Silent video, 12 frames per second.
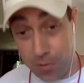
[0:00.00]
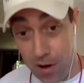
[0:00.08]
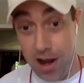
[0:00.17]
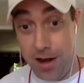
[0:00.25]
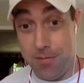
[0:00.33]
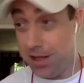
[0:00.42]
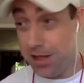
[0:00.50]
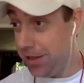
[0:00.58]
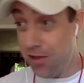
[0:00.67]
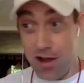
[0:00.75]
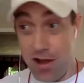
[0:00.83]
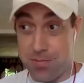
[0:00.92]
Prime. Like they
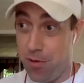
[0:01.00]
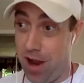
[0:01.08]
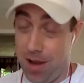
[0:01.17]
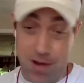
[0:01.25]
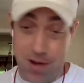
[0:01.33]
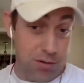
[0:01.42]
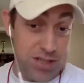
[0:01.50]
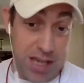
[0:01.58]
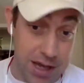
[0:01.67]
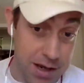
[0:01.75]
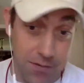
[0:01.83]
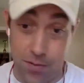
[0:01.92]
launched Prime and I was
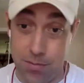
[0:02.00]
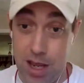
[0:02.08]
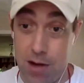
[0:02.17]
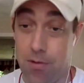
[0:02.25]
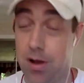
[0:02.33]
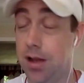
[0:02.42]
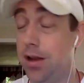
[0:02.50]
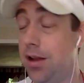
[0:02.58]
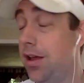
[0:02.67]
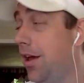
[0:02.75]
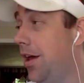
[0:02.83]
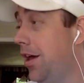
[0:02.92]
in from day one.
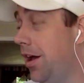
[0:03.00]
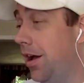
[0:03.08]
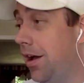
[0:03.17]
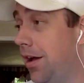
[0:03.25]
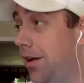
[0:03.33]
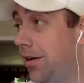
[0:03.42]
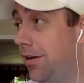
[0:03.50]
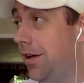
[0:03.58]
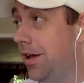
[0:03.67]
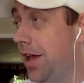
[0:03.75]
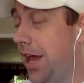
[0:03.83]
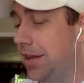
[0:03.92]

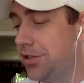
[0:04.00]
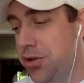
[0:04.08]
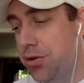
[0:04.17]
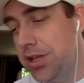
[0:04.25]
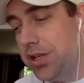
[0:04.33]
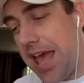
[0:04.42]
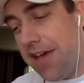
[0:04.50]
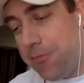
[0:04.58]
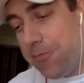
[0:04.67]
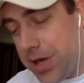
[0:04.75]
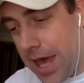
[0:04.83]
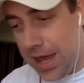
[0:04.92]
And as soon as
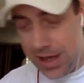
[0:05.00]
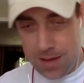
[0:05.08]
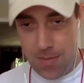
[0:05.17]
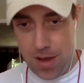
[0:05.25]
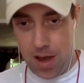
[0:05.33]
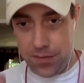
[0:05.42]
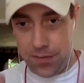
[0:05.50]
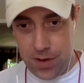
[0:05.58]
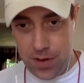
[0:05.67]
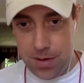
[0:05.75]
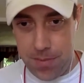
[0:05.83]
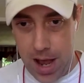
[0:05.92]
FBA came out,
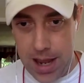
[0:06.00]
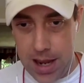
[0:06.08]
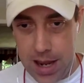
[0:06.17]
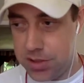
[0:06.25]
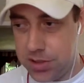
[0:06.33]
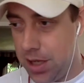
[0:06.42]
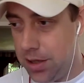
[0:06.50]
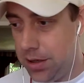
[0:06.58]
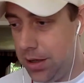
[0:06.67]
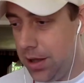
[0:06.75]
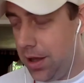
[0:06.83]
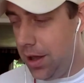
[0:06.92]
Fulfillment by
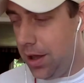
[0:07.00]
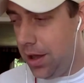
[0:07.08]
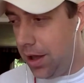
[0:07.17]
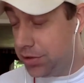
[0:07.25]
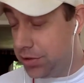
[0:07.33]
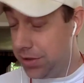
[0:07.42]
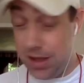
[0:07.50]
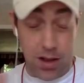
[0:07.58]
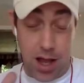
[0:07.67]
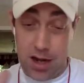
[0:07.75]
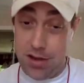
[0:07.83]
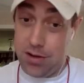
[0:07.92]
Amazon, which a
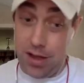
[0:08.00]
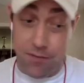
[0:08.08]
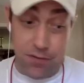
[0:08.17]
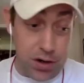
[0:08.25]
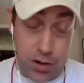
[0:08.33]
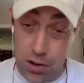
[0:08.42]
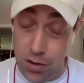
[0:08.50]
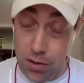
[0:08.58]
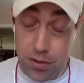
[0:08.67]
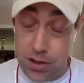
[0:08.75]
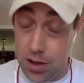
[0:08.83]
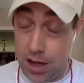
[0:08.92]
lot of you, if you're
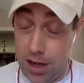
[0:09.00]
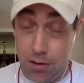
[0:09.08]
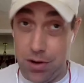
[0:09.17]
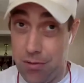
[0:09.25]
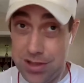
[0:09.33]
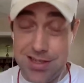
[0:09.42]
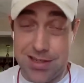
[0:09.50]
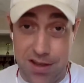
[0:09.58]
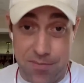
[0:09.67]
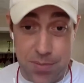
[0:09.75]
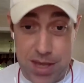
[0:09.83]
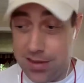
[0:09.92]
new and you're like, what's this
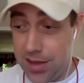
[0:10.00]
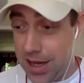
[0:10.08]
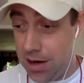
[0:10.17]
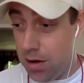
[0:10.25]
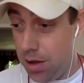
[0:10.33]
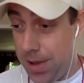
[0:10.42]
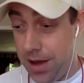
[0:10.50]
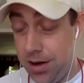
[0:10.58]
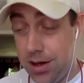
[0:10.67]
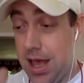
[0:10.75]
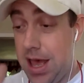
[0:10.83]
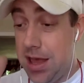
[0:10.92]
FBA thing? I hear all about
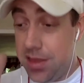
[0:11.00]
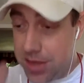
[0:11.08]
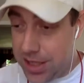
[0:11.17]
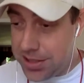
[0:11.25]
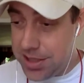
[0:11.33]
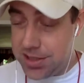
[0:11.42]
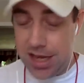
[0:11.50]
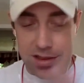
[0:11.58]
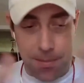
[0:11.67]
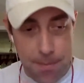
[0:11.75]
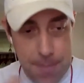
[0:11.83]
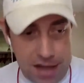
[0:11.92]
it. This is like
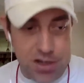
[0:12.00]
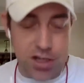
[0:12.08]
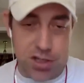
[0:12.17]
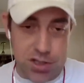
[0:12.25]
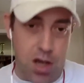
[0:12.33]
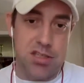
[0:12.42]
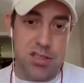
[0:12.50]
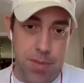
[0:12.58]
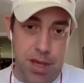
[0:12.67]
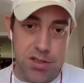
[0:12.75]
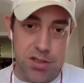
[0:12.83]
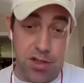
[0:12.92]
the magic sauce that
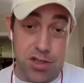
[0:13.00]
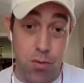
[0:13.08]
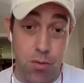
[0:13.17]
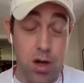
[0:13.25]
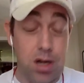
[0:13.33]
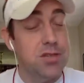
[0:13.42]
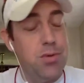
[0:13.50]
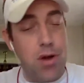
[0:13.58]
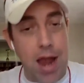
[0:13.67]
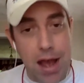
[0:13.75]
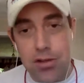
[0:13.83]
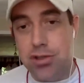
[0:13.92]
makes all this work, because we
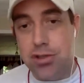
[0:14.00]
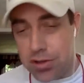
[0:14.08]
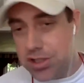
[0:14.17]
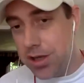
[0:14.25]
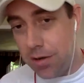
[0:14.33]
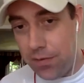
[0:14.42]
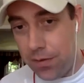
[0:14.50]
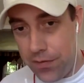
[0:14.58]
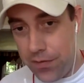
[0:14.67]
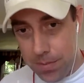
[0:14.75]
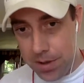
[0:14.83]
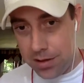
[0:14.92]
were outsourcing our
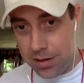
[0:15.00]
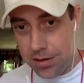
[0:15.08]
fulfillment,